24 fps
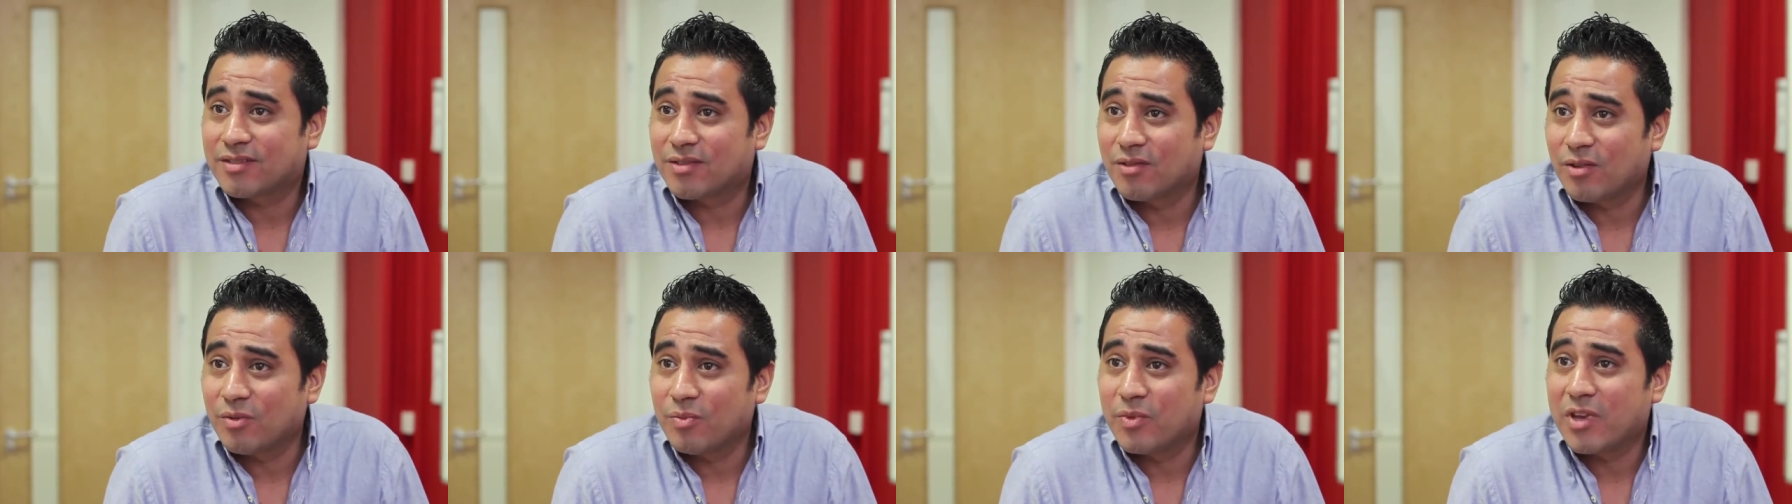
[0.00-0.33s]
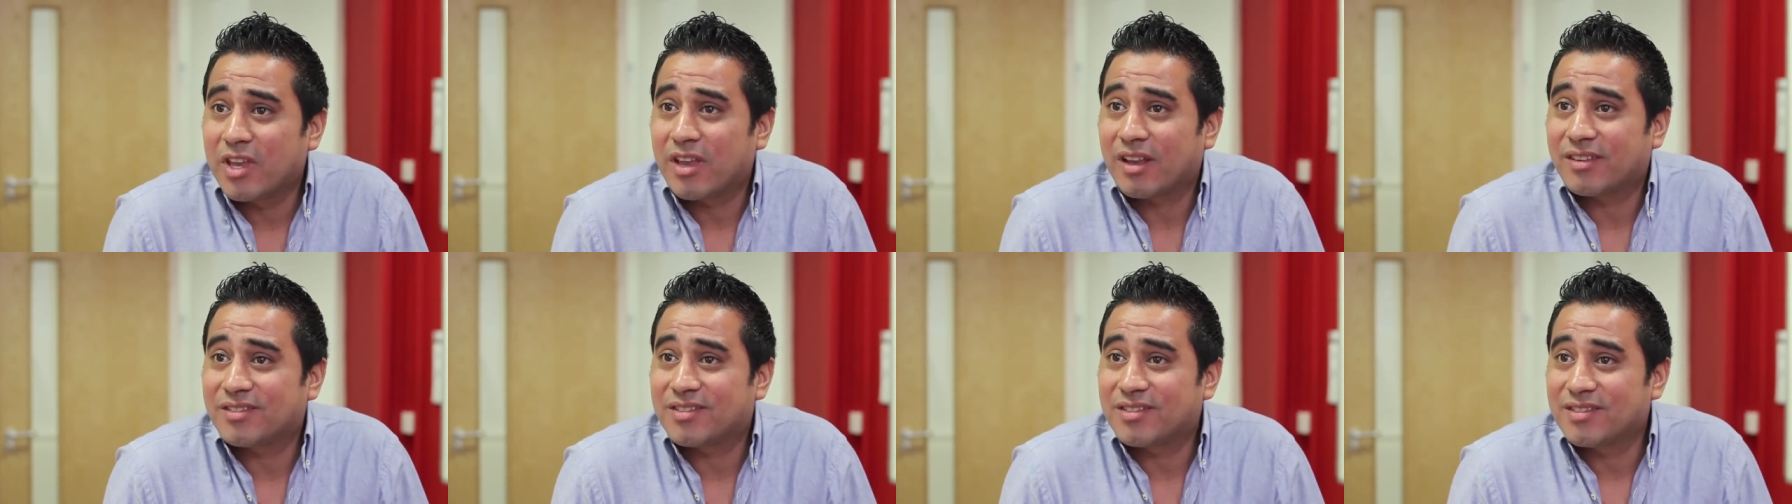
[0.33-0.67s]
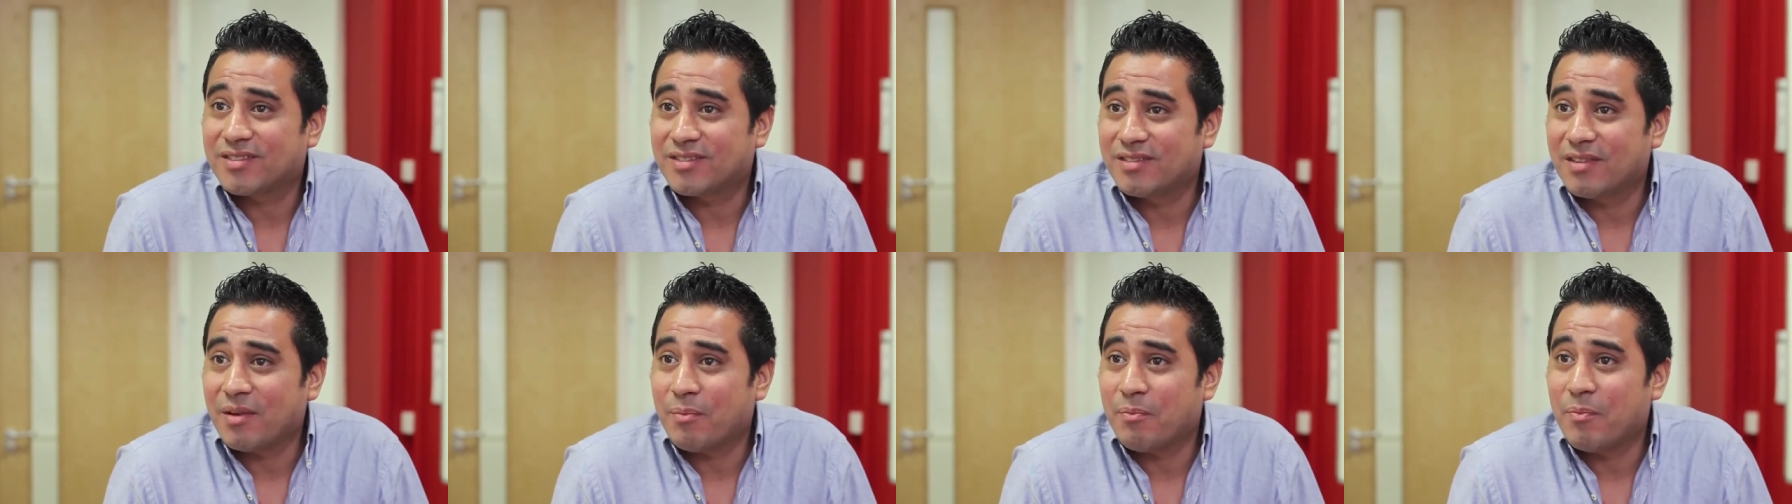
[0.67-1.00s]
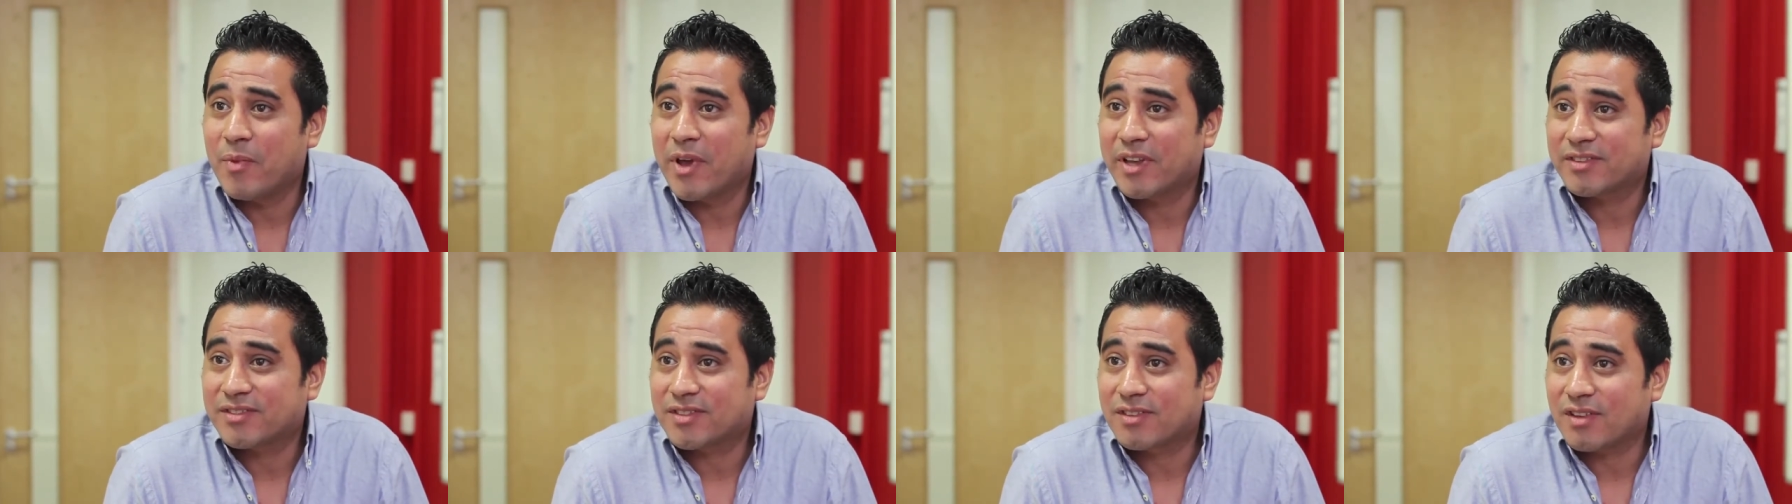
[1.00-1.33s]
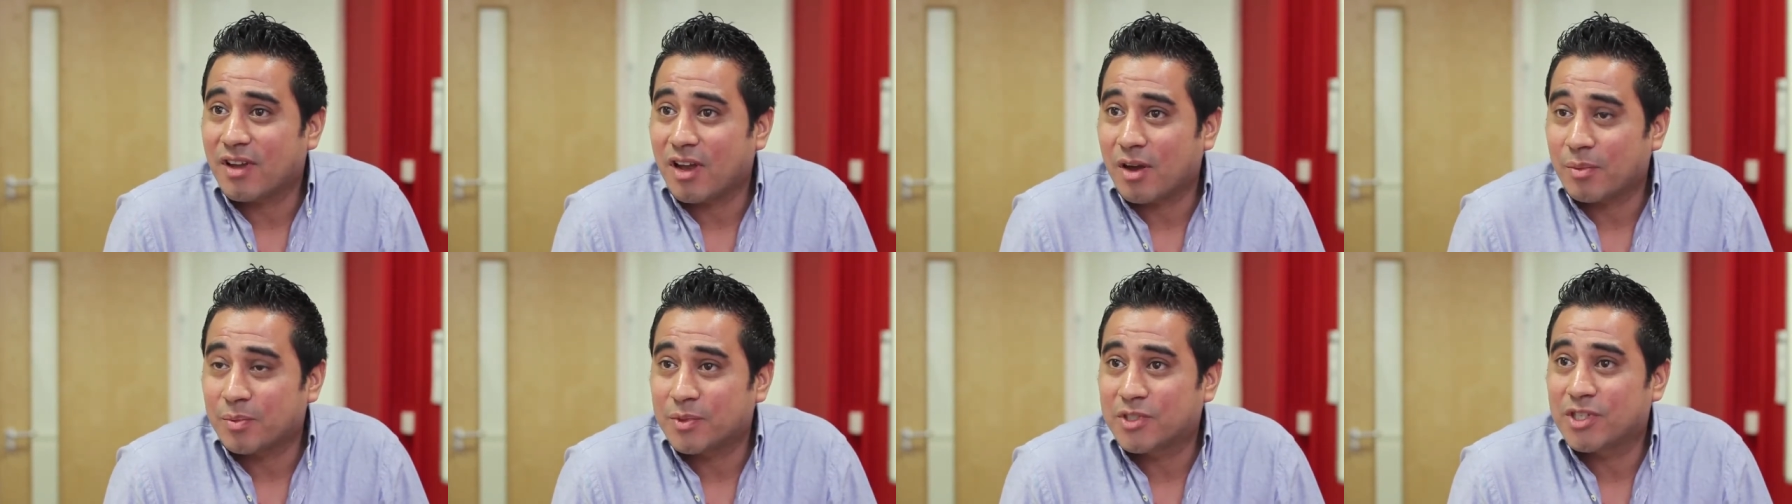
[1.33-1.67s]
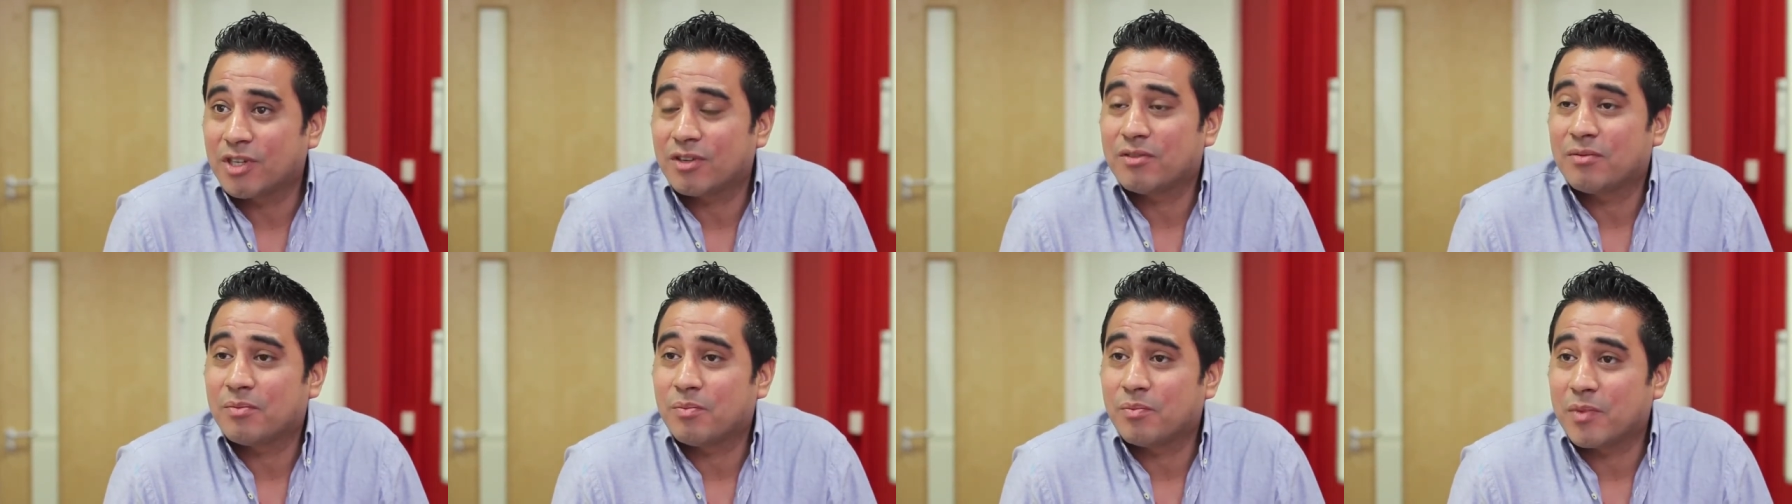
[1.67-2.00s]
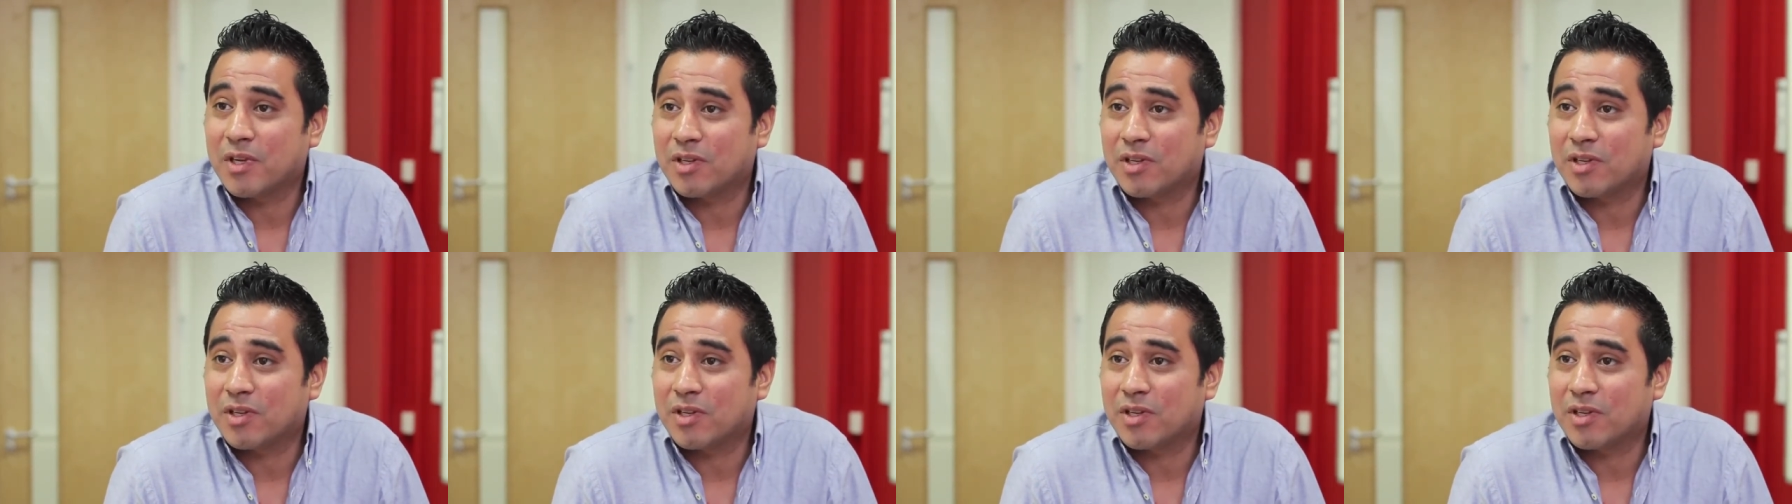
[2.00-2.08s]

School because it's the best option